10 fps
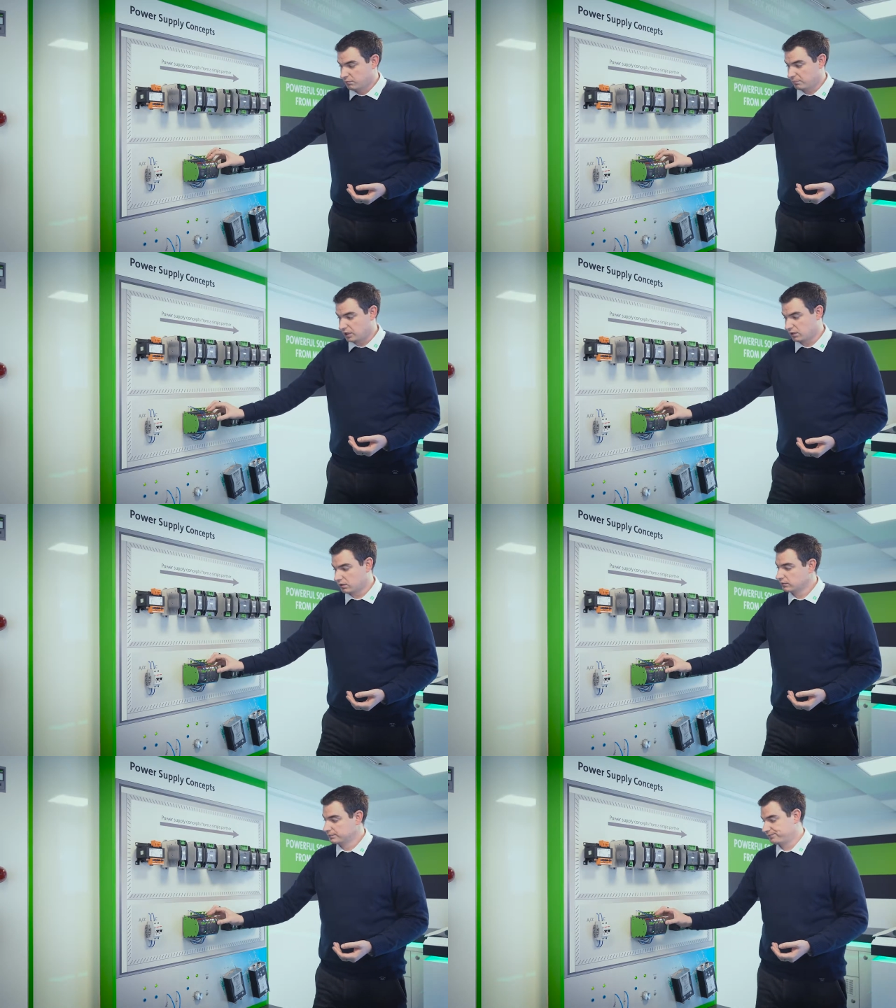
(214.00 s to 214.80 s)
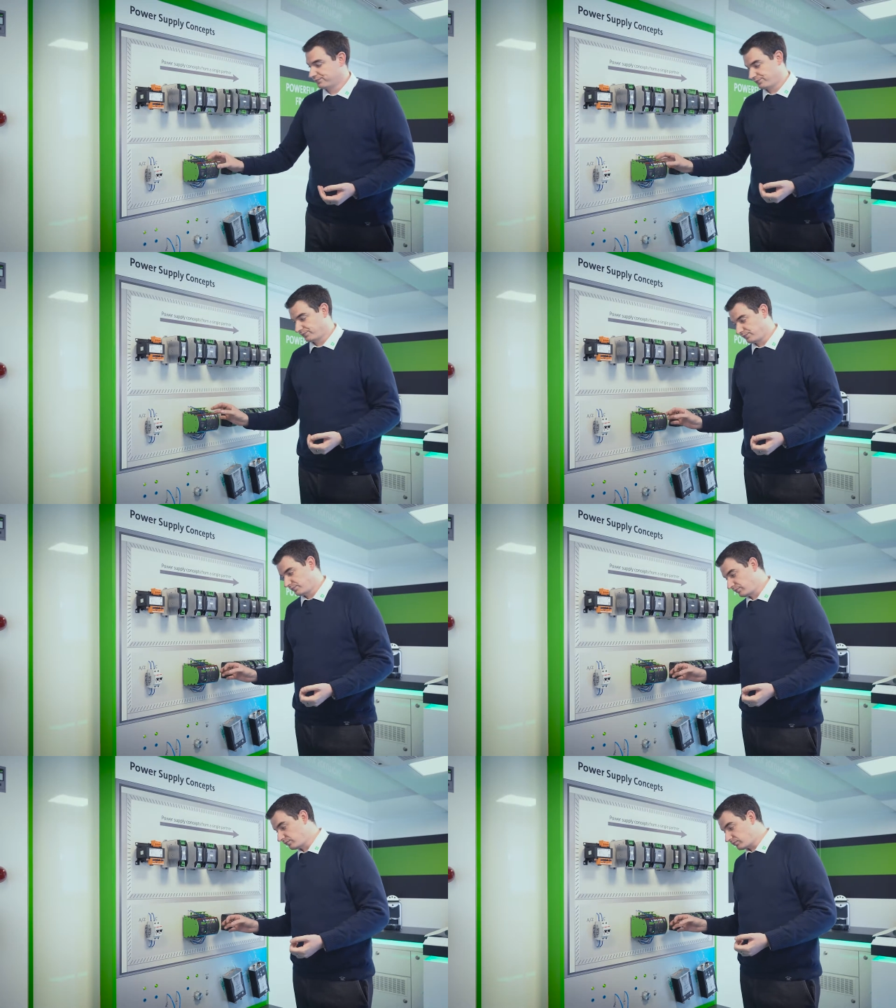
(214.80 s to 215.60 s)
block.
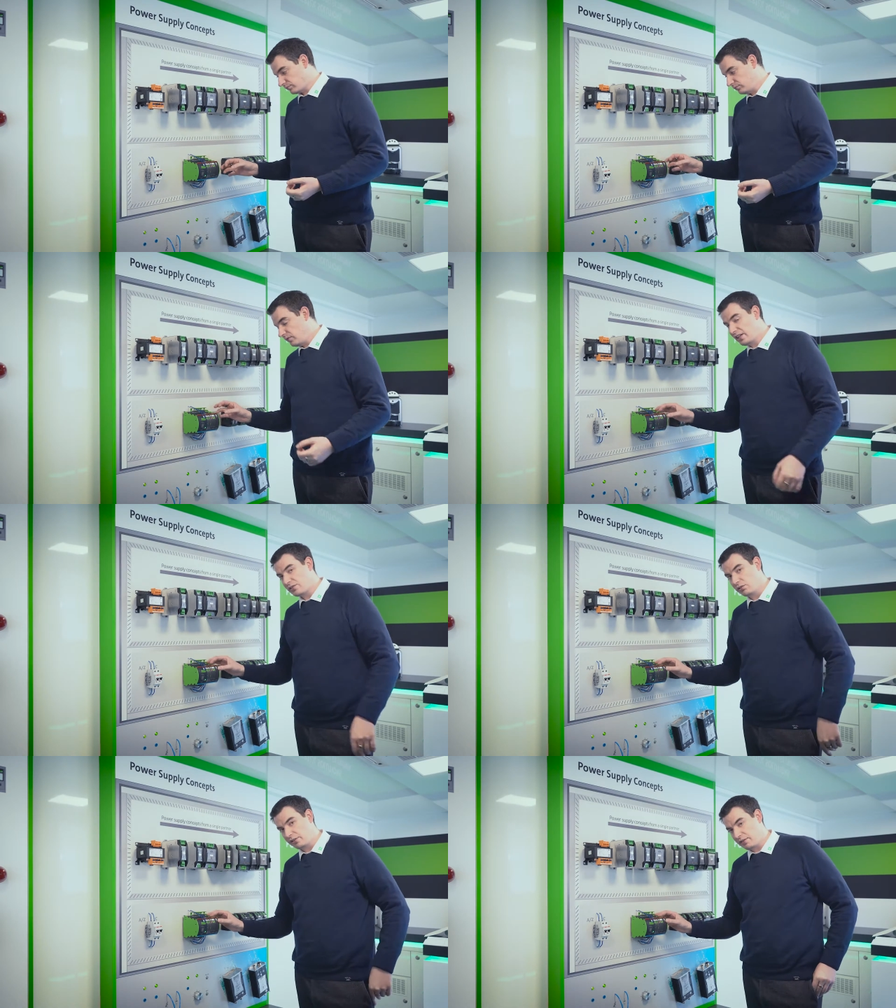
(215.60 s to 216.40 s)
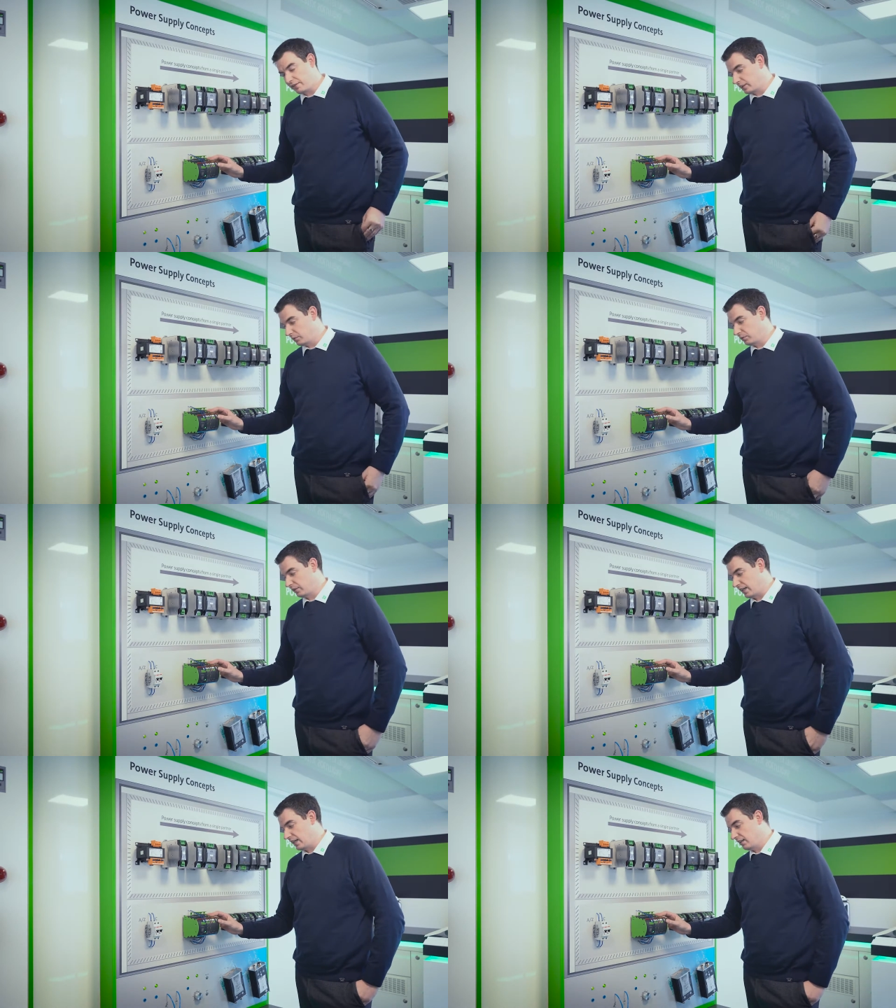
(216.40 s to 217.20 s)
It's currently
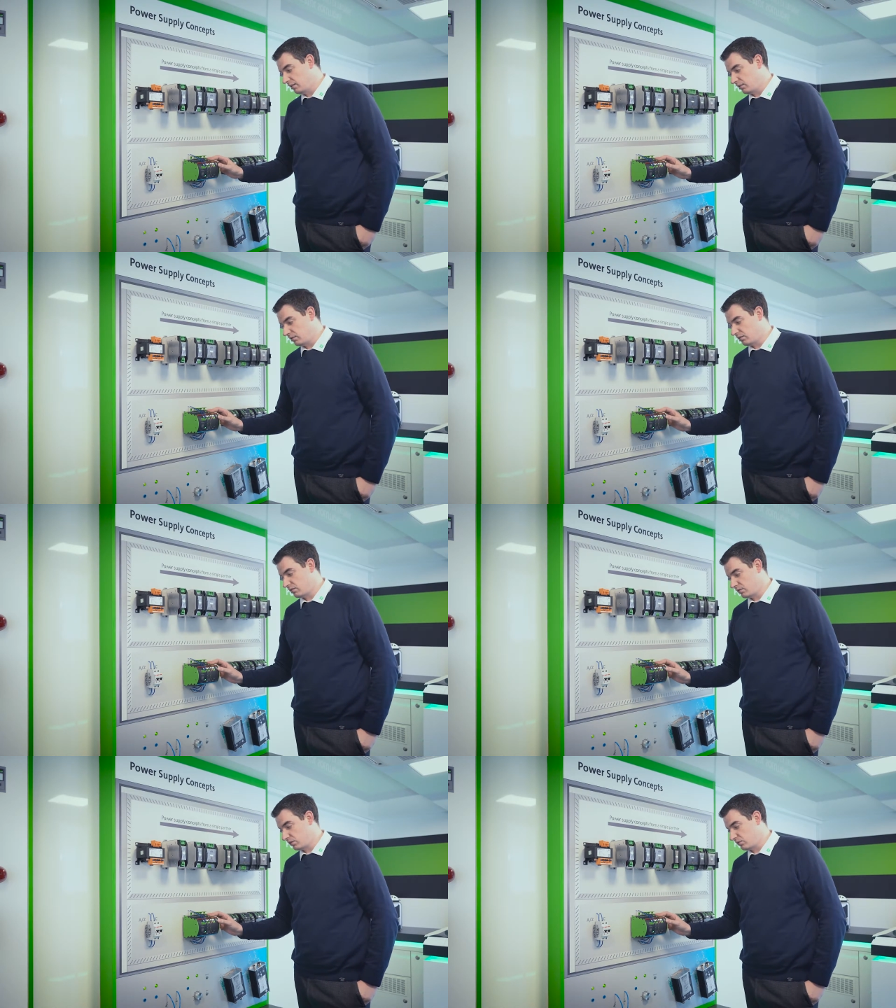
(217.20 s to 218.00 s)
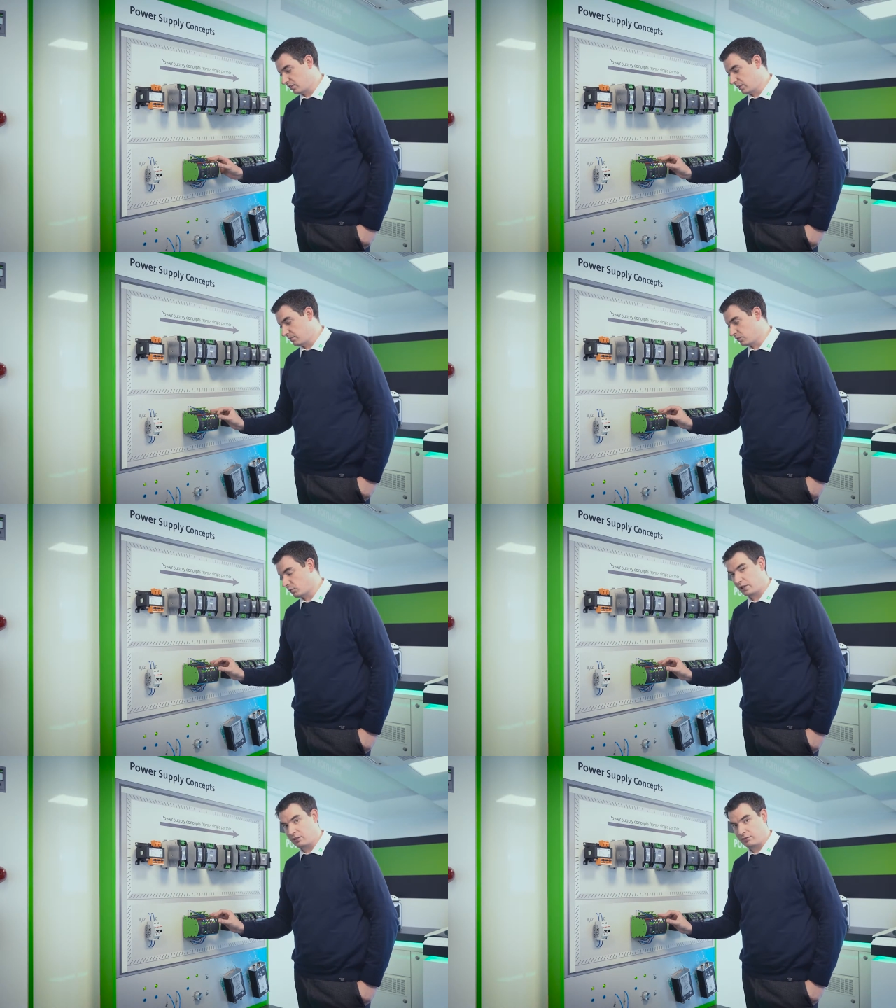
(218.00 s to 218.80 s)
available in
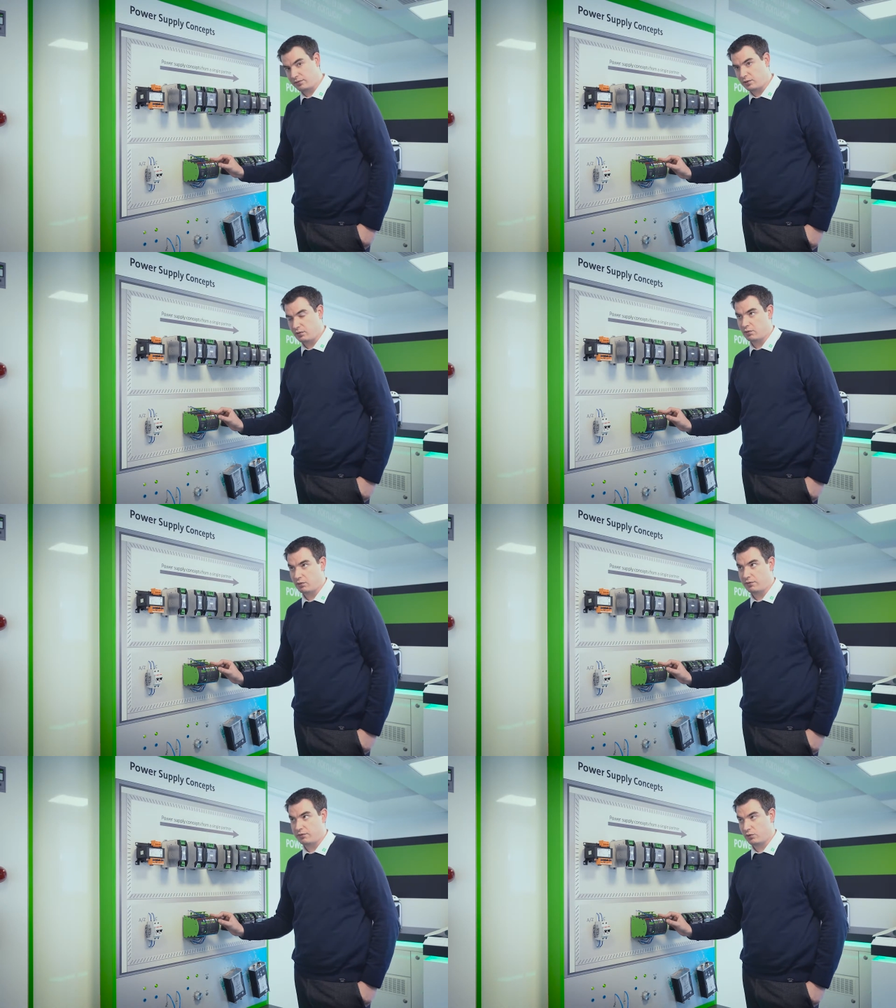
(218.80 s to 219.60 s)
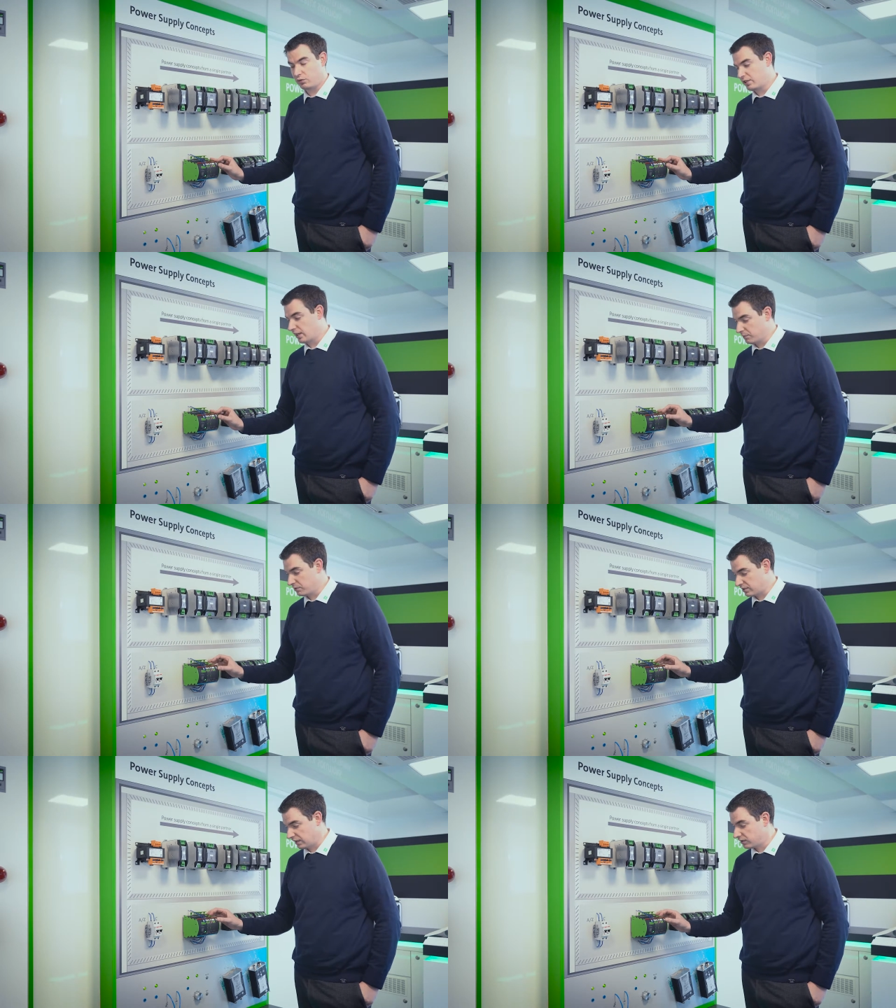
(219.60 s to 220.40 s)
2x12 or
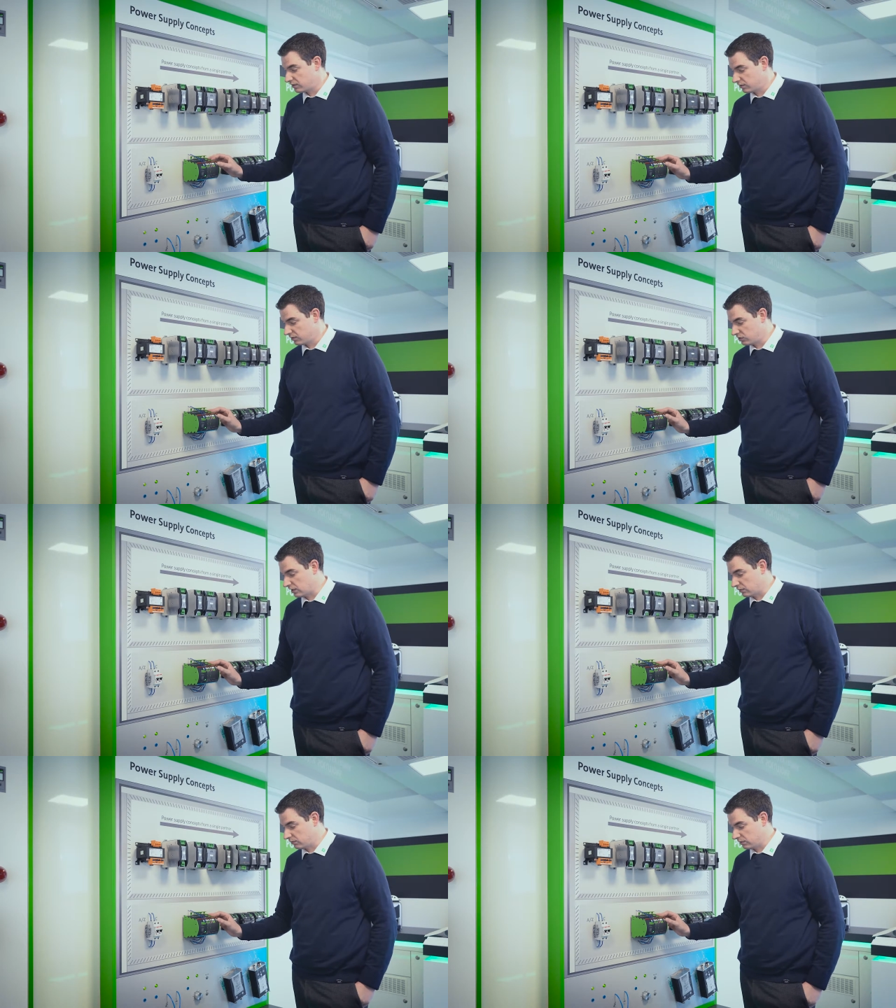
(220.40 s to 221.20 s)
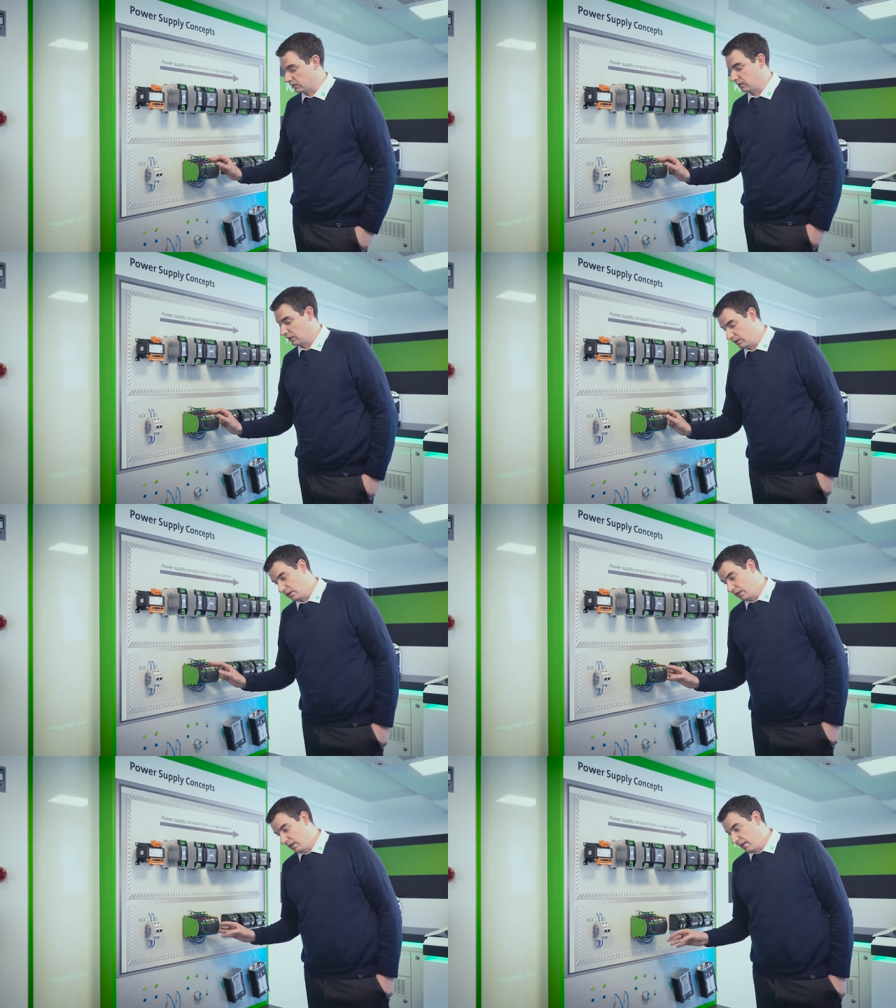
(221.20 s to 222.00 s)
4x6 channels.
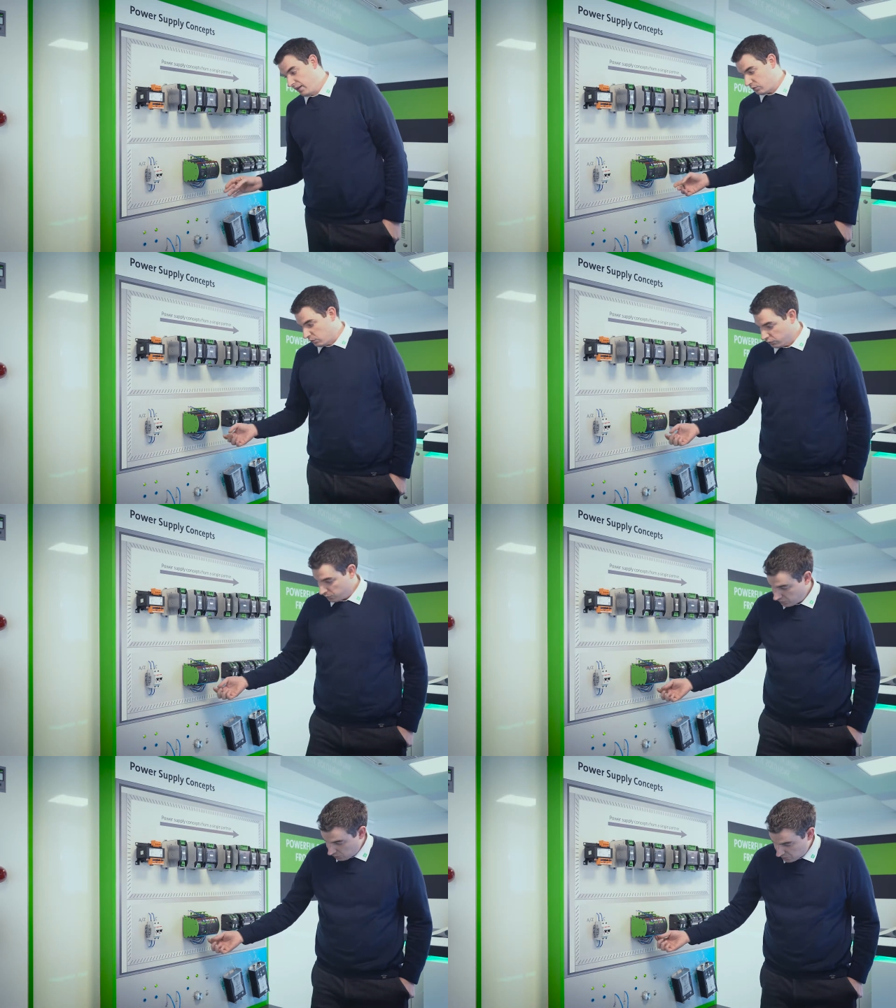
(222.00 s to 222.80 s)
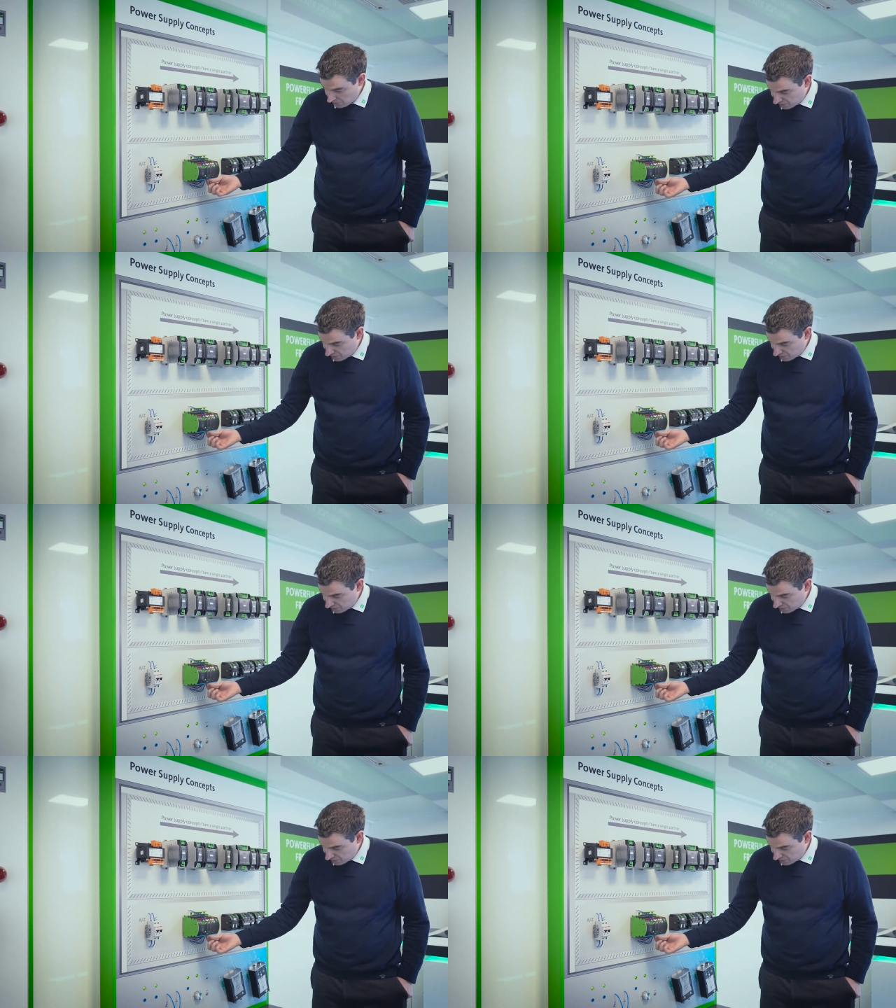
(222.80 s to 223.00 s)
So all we do is we